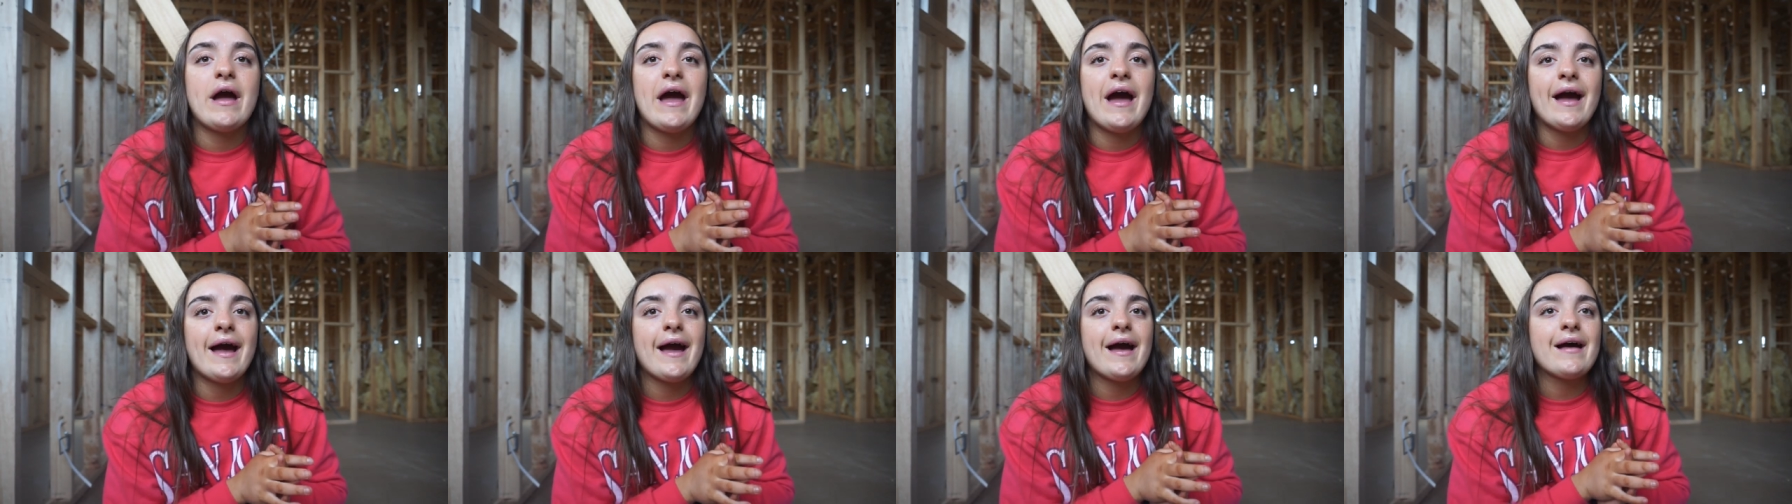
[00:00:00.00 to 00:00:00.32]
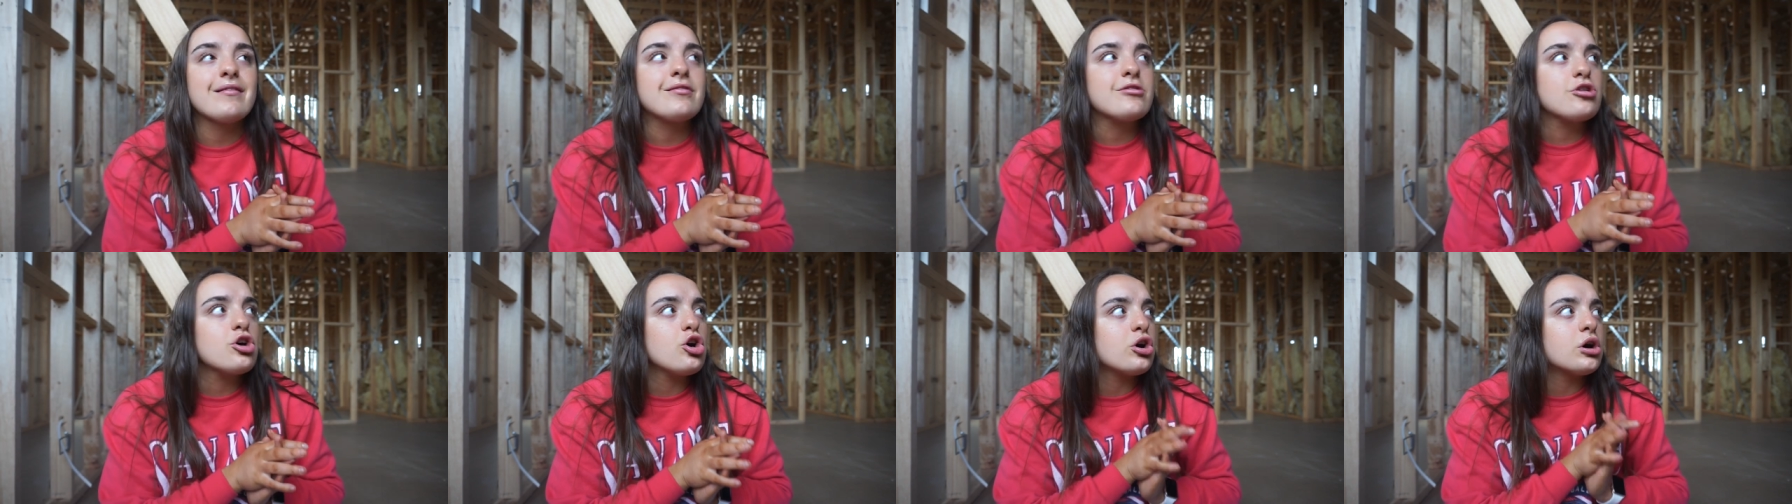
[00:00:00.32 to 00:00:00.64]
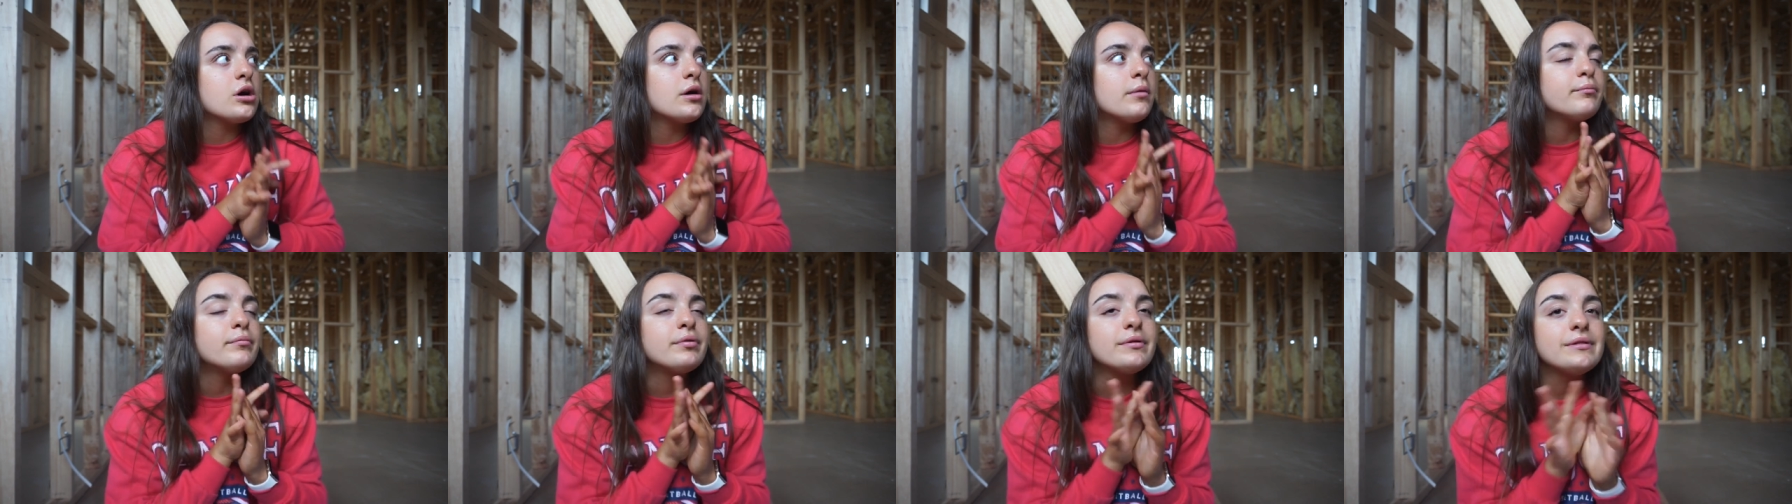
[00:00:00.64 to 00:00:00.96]
our house got
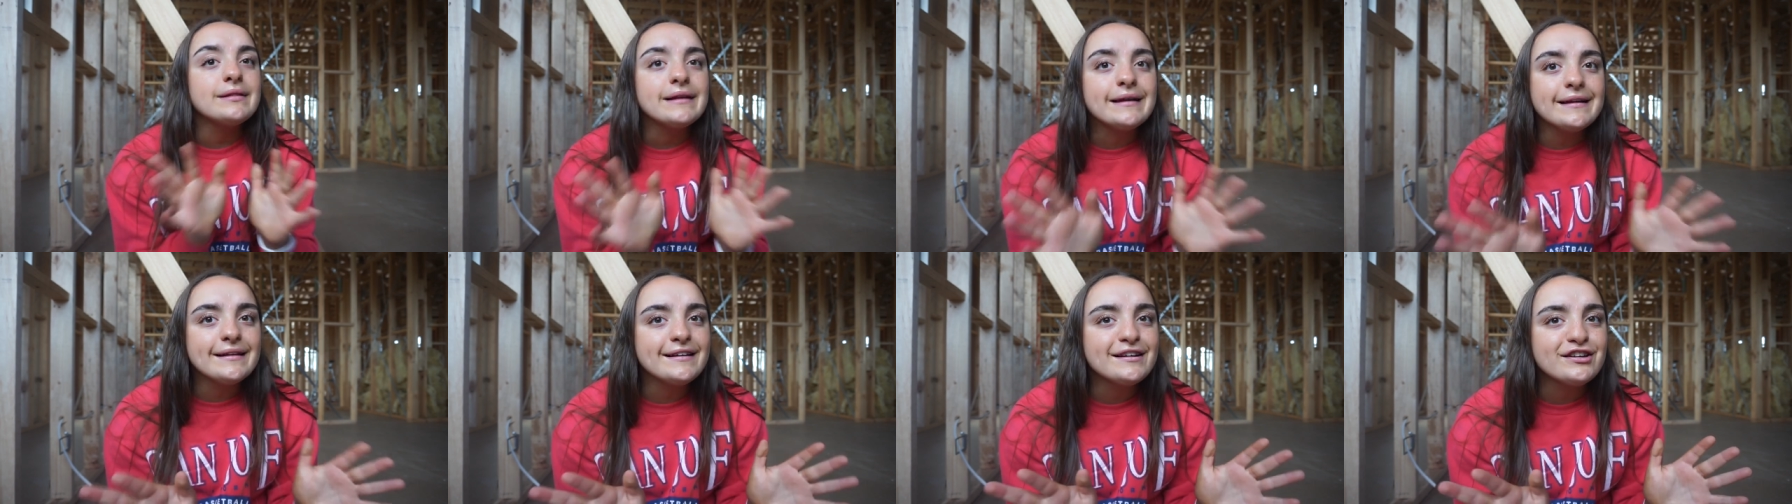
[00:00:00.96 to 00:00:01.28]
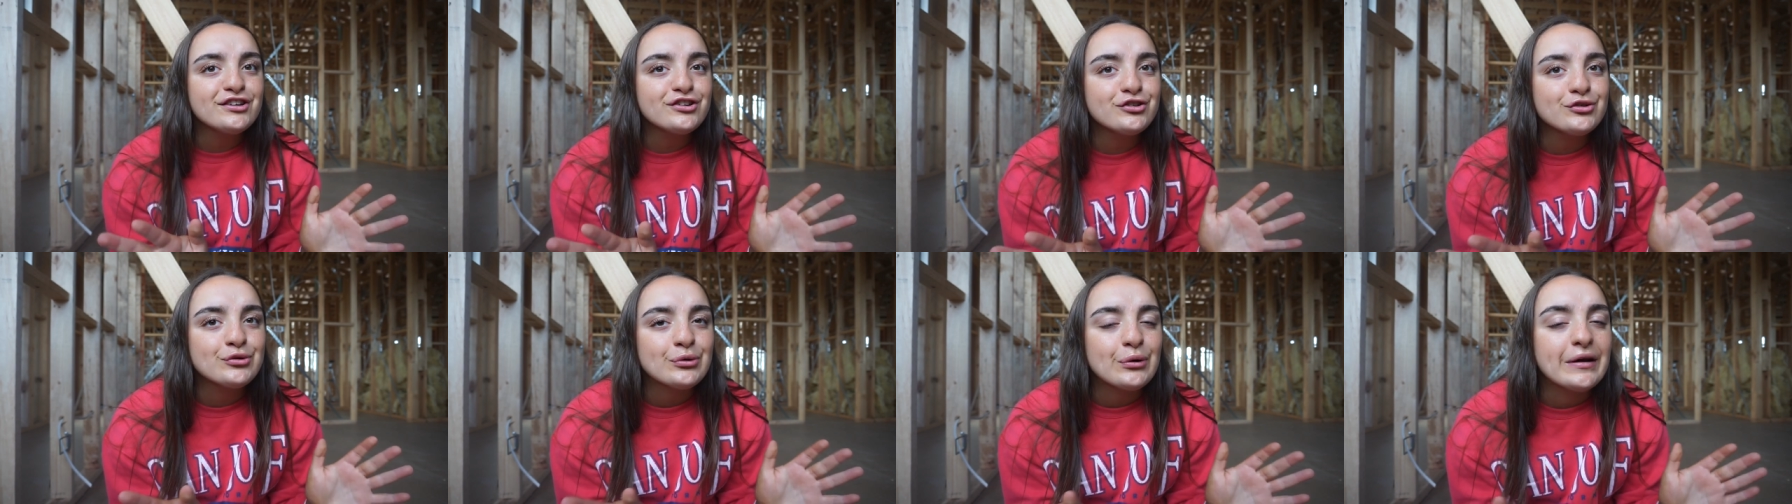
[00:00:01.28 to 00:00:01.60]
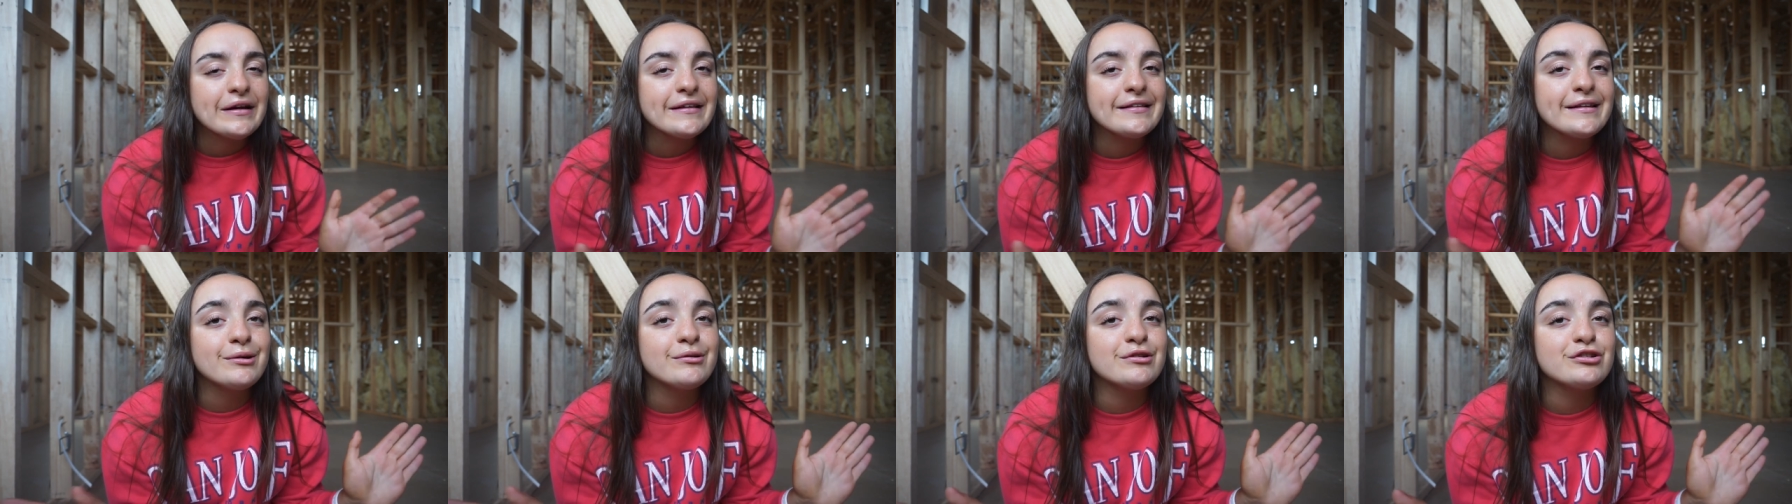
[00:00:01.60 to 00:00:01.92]
completely
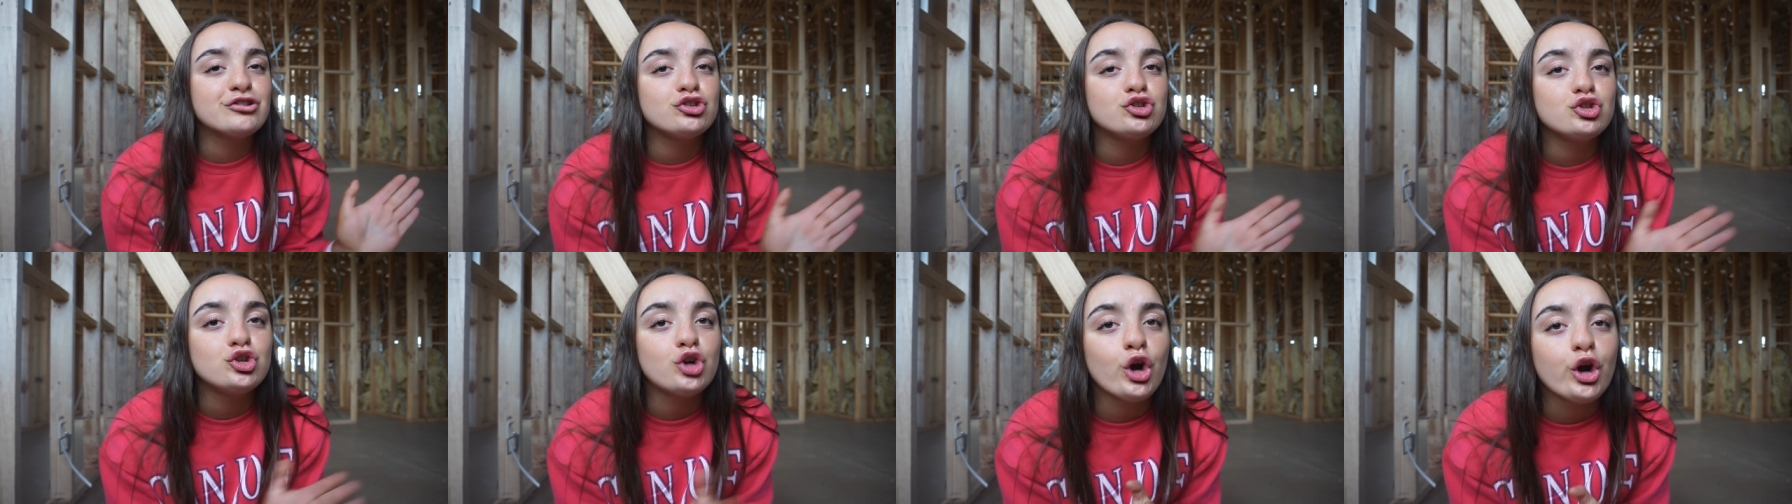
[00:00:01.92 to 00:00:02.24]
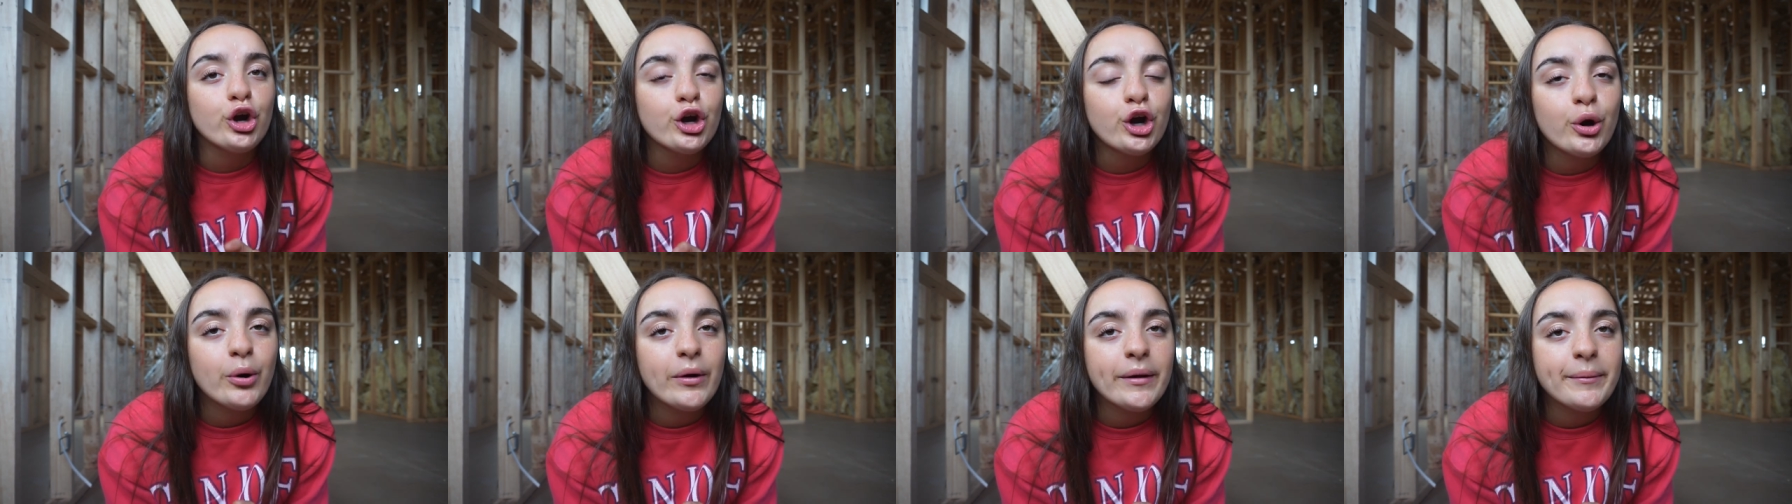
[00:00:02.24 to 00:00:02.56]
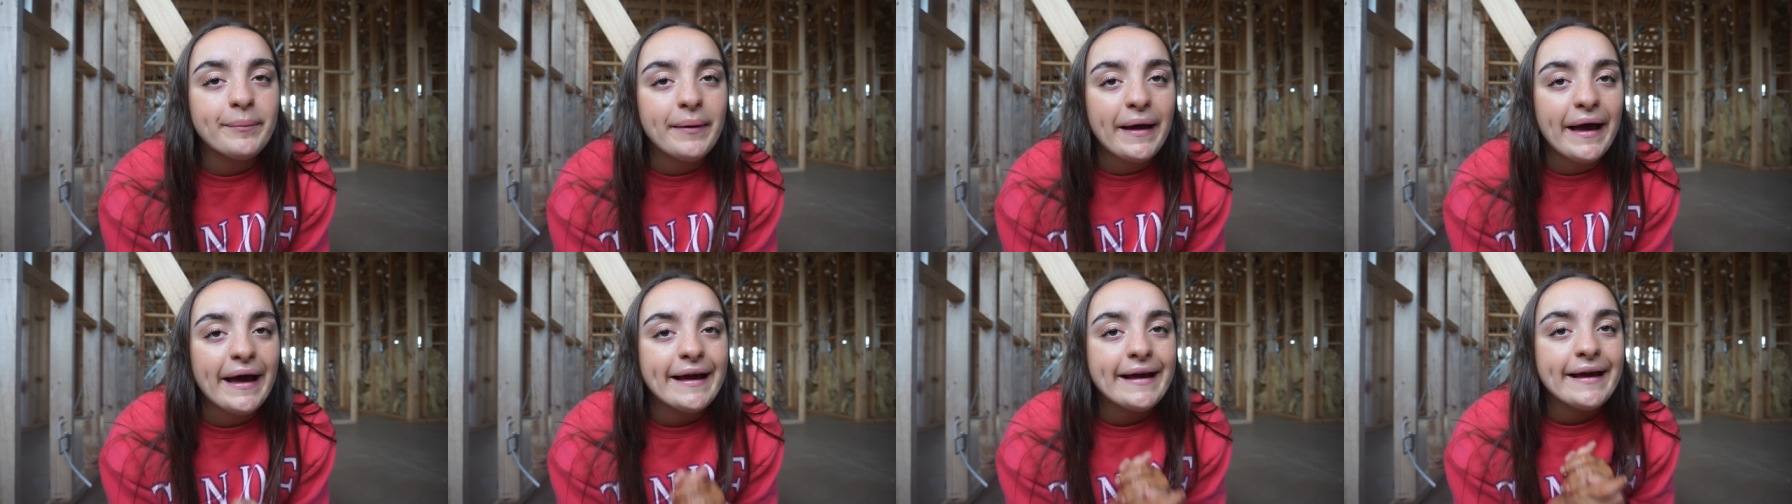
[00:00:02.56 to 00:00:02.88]
destroyed. There was no going
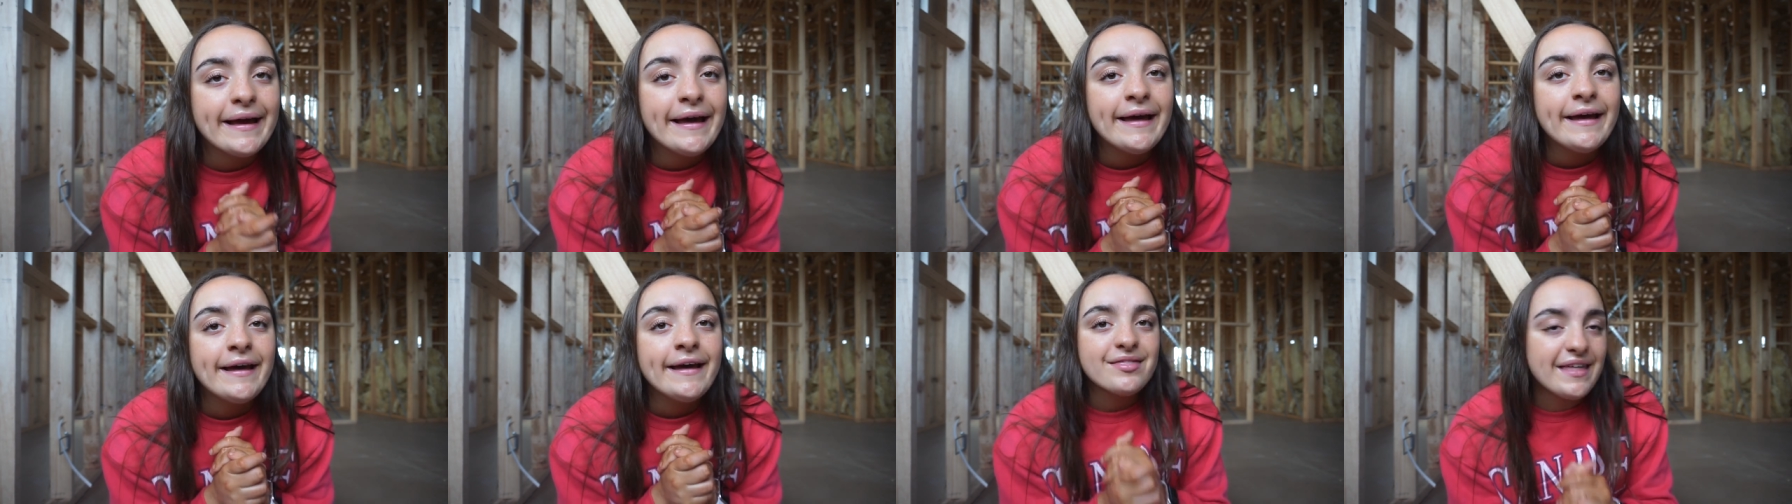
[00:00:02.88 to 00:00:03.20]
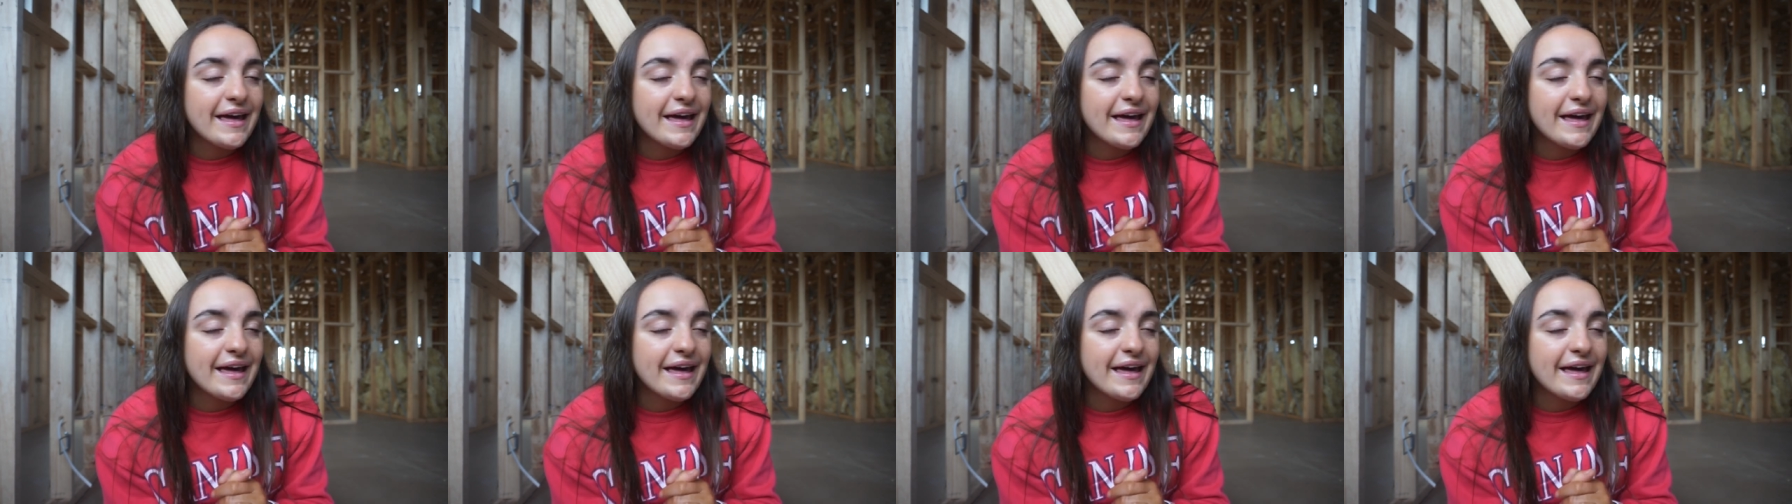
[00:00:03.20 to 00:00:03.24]
back.